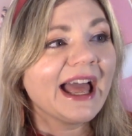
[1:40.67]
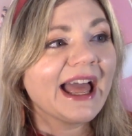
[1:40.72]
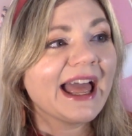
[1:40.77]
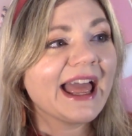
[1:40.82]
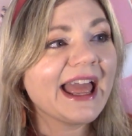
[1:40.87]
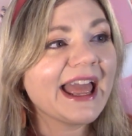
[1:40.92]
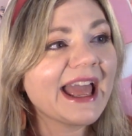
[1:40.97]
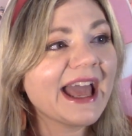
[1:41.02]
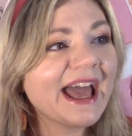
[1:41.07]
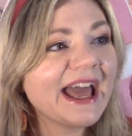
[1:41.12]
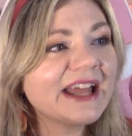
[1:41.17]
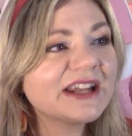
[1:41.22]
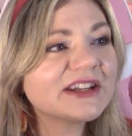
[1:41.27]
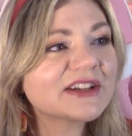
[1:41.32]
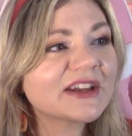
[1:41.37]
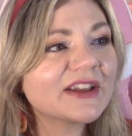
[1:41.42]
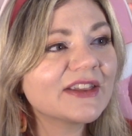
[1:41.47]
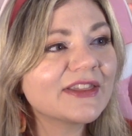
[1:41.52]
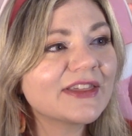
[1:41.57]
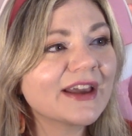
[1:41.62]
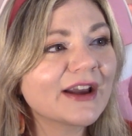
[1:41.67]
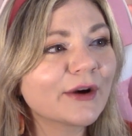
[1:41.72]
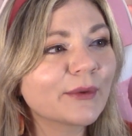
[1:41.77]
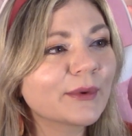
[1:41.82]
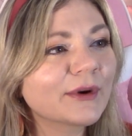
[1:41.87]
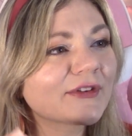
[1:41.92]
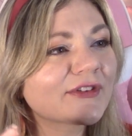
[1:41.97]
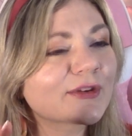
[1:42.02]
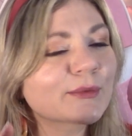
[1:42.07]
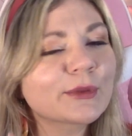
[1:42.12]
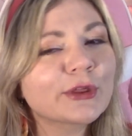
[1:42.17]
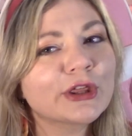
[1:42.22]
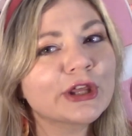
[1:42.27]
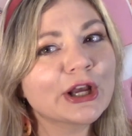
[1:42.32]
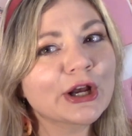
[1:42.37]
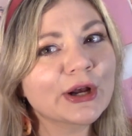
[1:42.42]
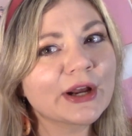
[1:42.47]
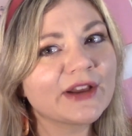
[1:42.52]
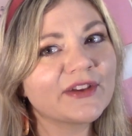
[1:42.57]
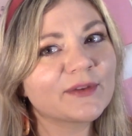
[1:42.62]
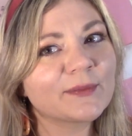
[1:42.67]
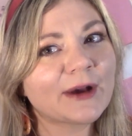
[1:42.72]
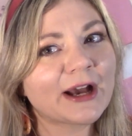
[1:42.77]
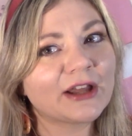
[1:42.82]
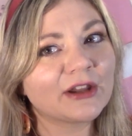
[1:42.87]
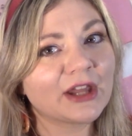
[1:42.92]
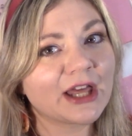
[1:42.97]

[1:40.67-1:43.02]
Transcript: And there were some theories about,